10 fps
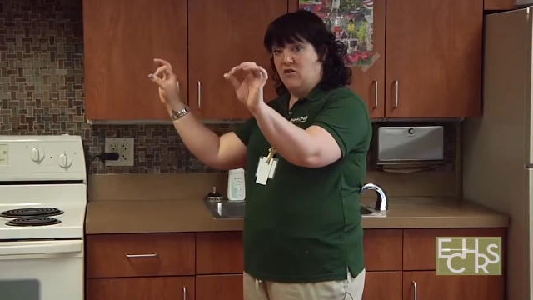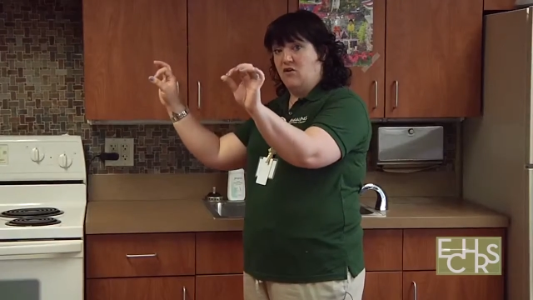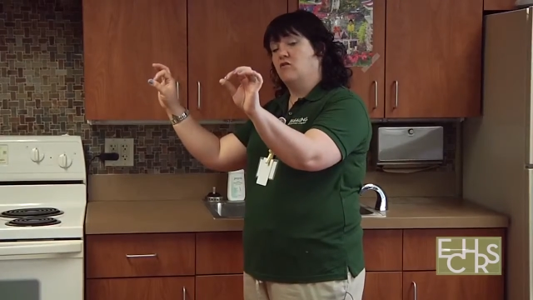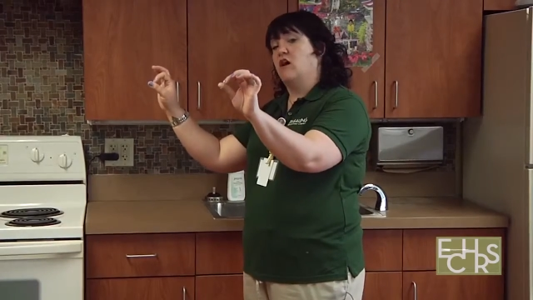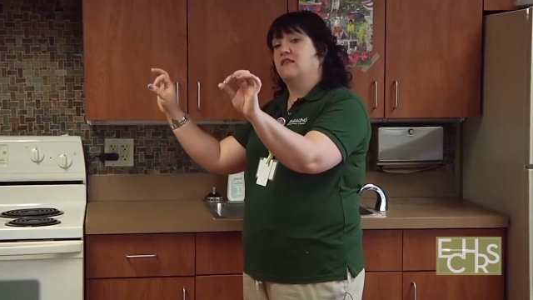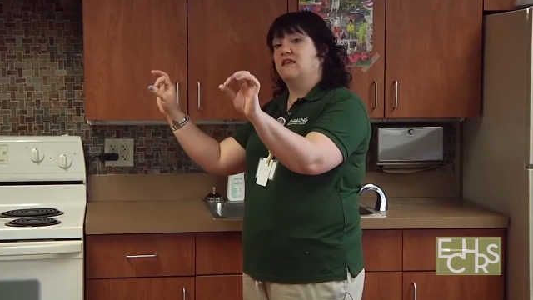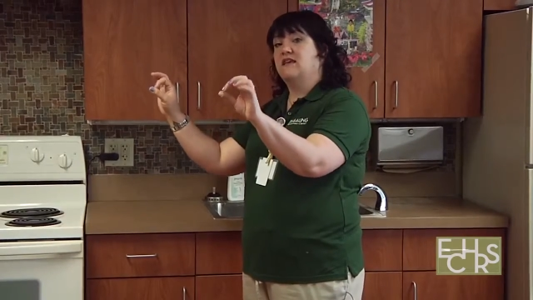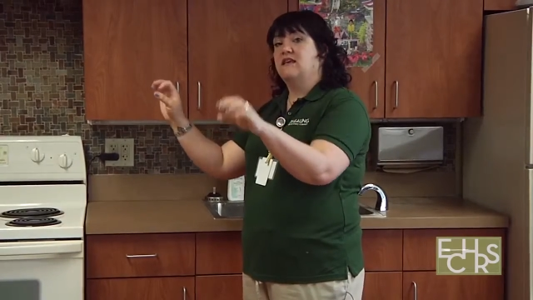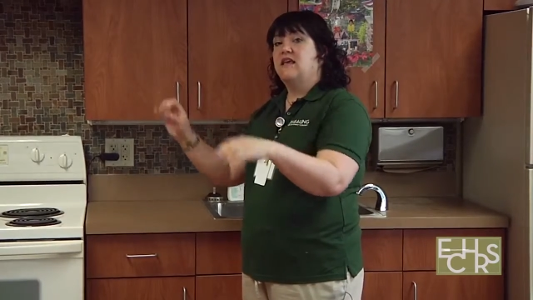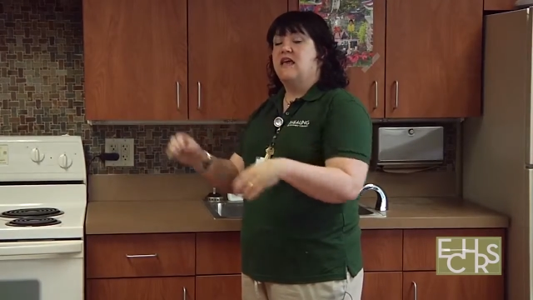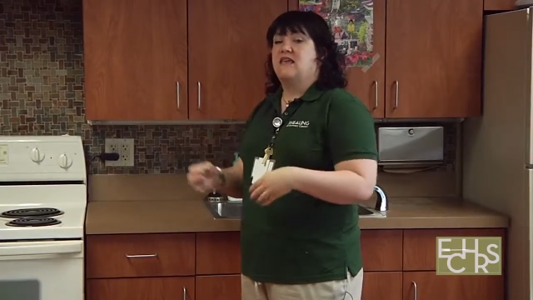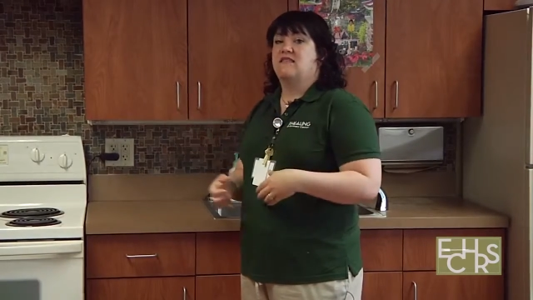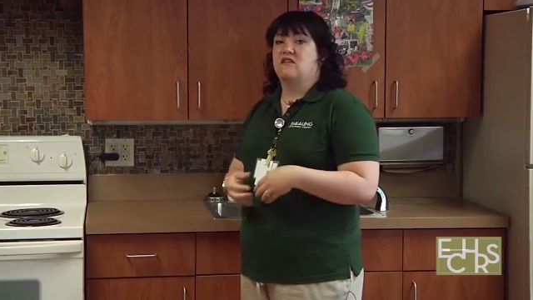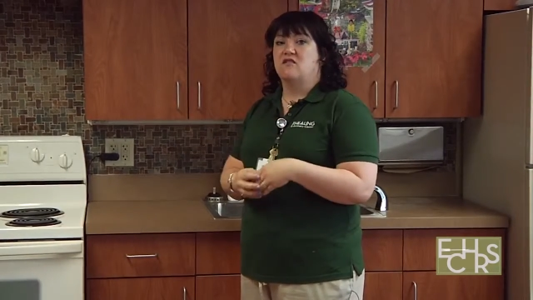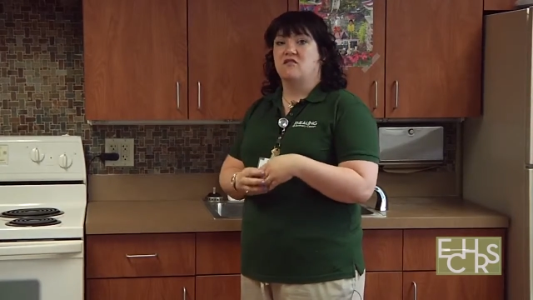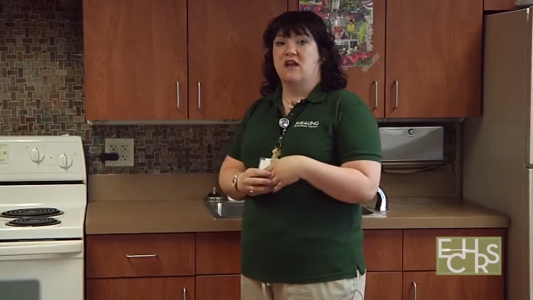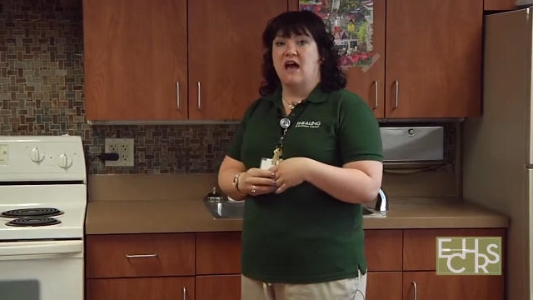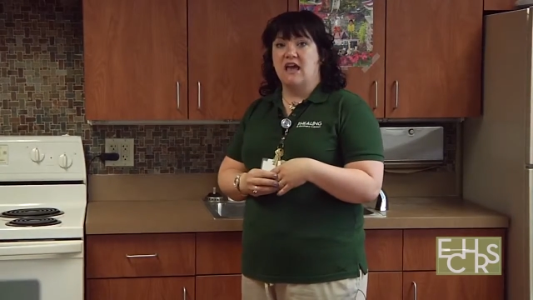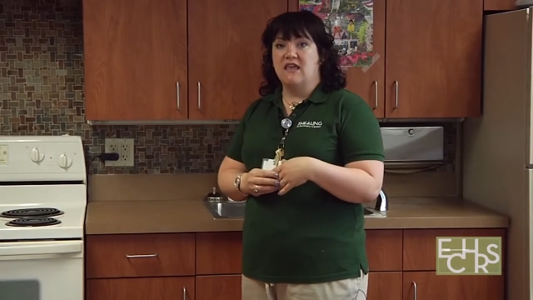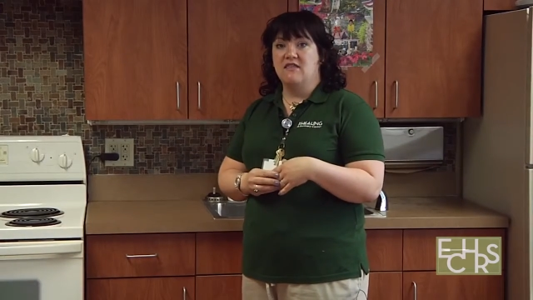in your closet is at a good
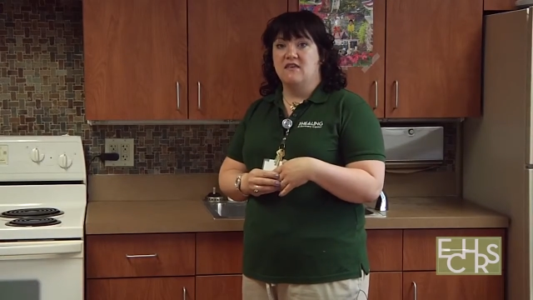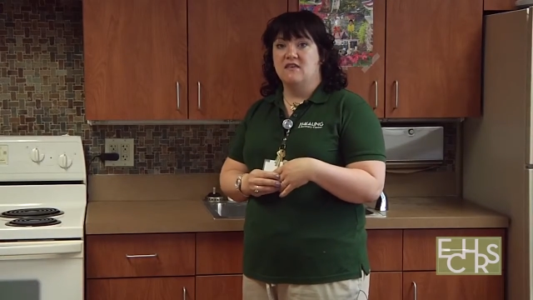height